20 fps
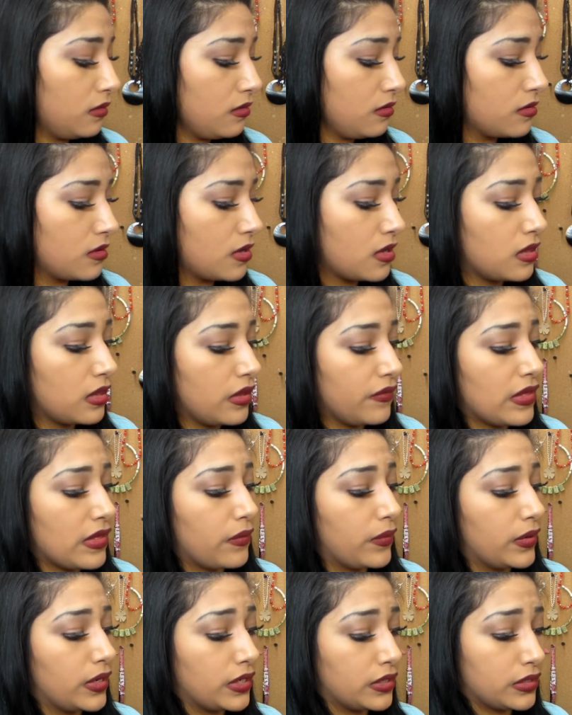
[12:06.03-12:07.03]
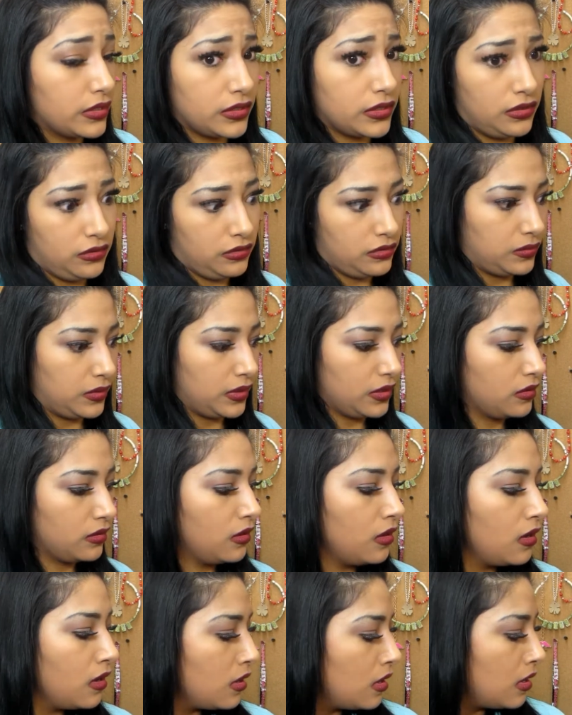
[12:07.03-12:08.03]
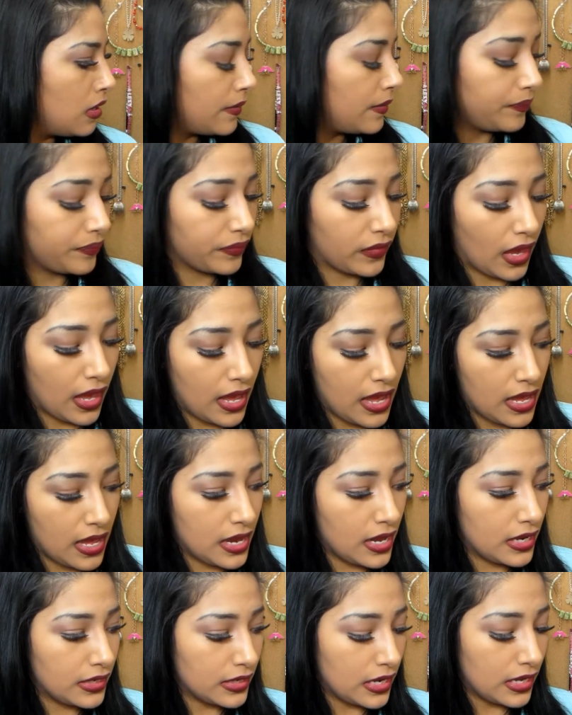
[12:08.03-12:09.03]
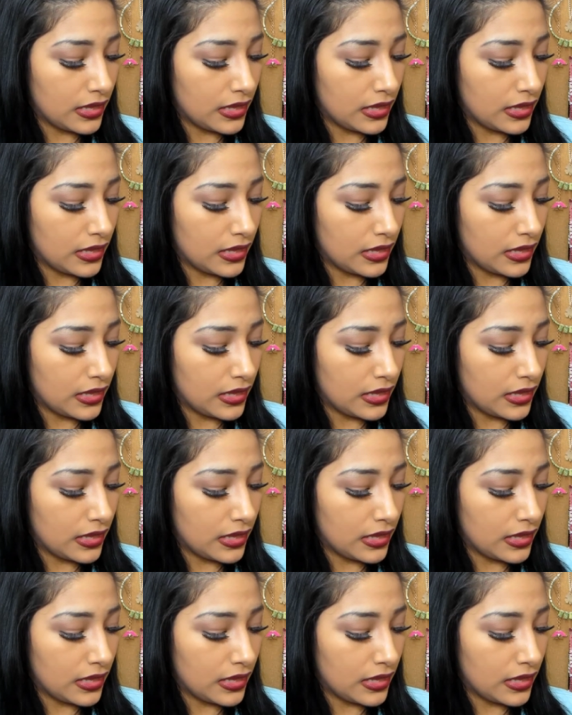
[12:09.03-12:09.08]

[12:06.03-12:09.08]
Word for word: Ooh, love that one. Excuse me. And